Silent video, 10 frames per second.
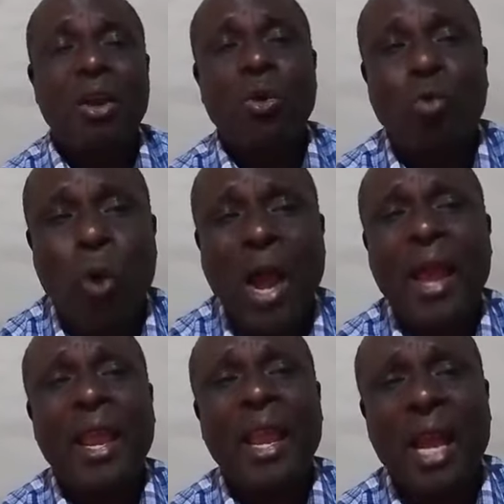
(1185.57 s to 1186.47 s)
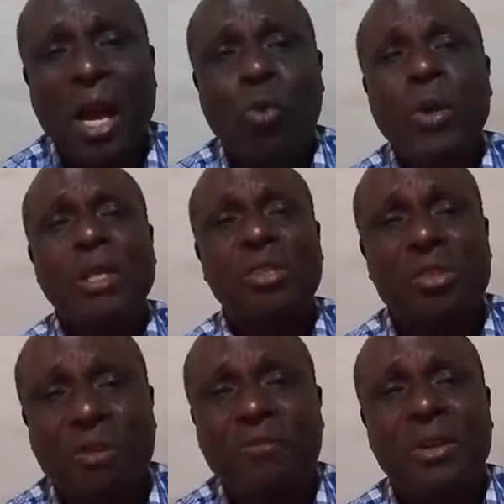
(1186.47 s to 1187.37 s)
Why are we
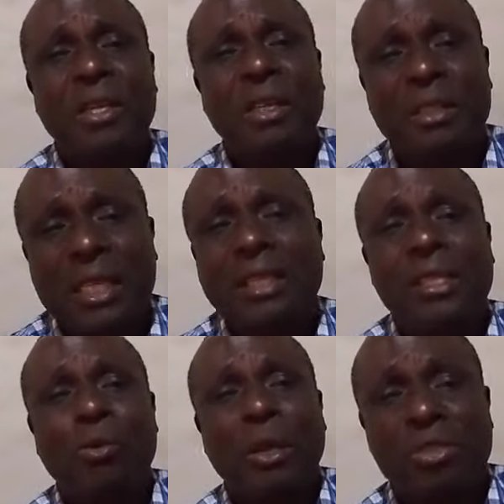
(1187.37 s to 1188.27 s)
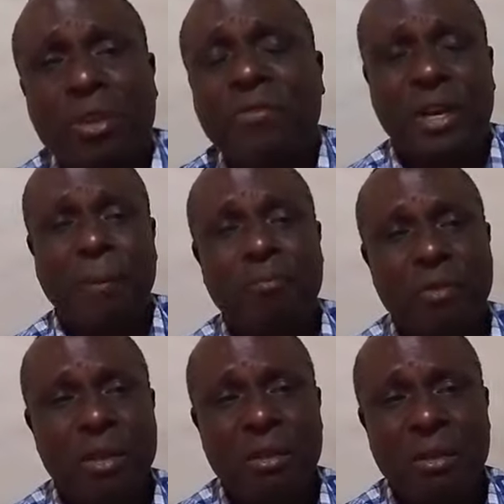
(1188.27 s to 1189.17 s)
suffering the things that we're suffering
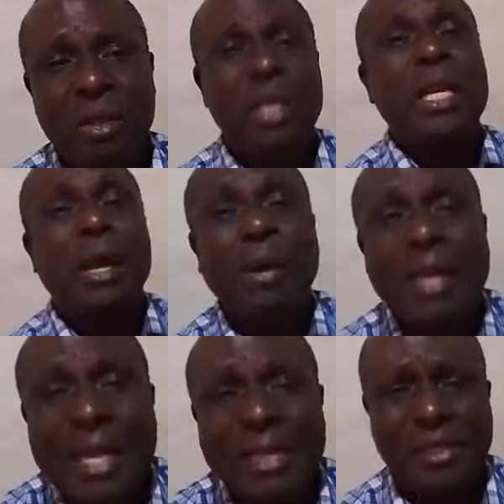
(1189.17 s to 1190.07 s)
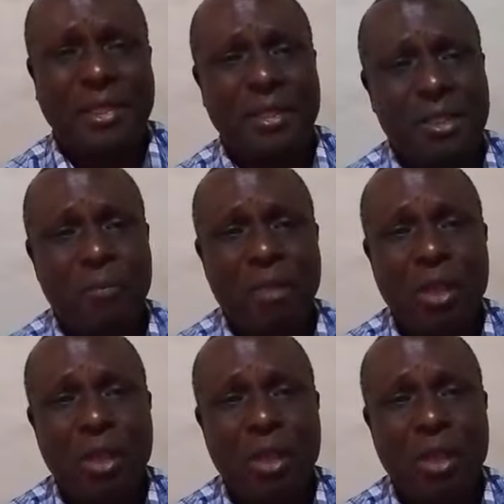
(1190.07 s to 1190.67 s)
in our nations?